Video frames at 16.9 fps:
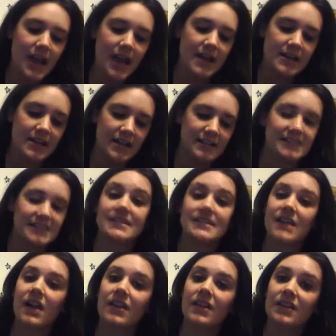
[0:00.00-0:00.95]
and it has
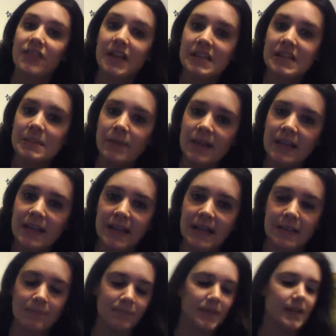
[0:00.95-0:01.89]
solid
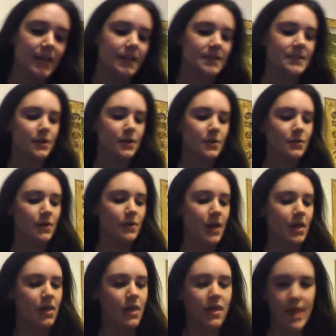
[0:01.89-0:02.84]
flexibility. So
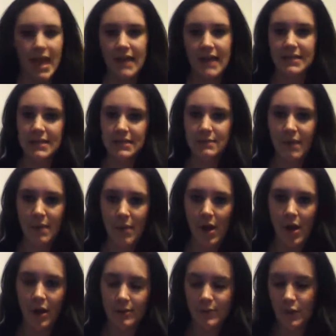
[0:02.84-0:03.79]
that is my
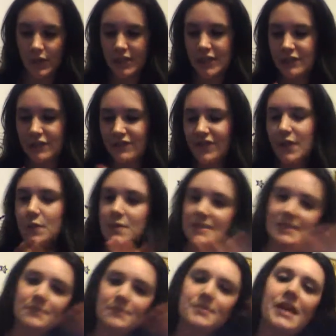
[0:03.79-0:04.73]
Pottermore info.
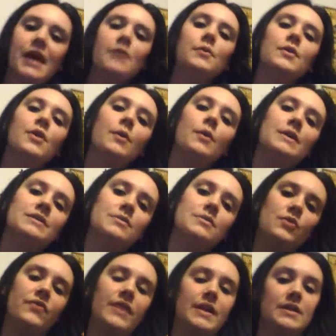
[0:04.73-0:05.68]
So now we're going to
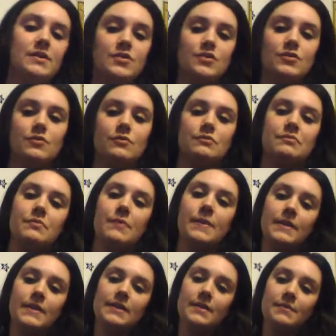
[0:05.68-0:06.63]
move into
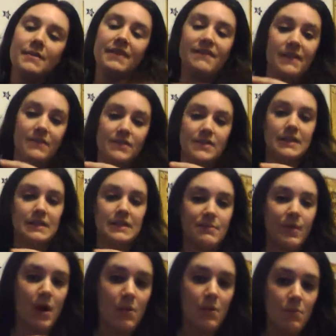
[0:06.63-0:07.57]
my favorite things
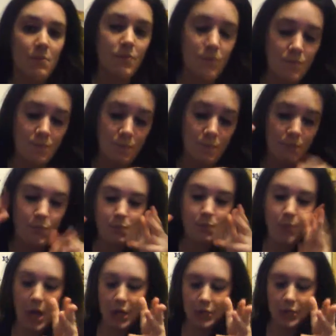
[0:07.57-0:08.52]
about
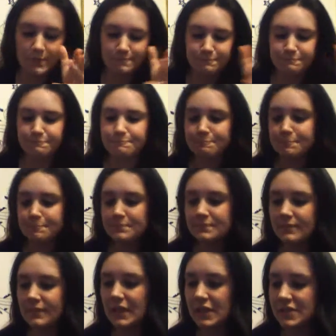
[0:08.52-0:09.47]
Potter.
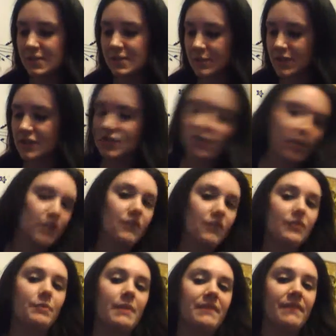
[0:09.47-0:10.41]
So I'm going to start off
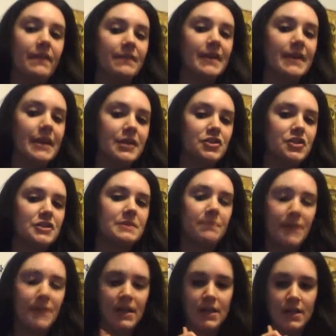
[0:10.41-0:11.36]
with my favorite characters
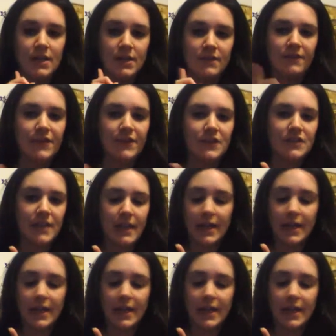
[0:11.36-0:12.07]
first,